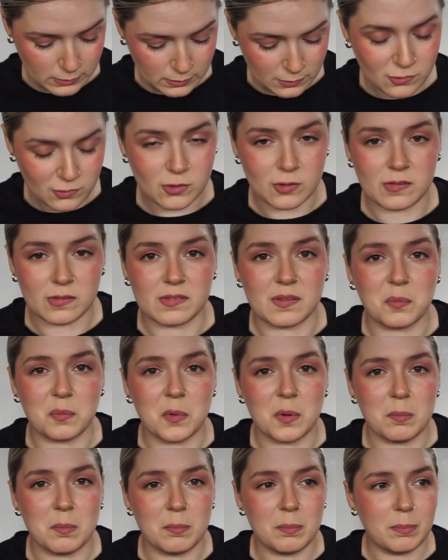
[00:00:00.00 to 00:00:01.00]
It's just
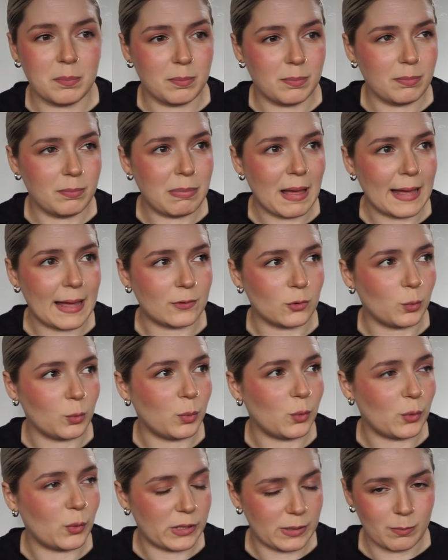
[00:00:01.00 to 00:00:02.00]
someone
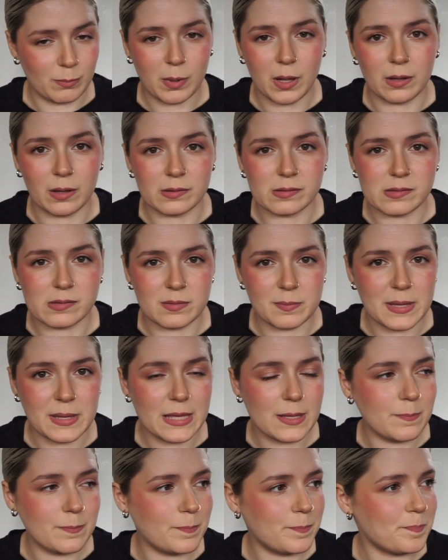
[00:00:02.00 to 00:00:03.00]
paddleboarding past me.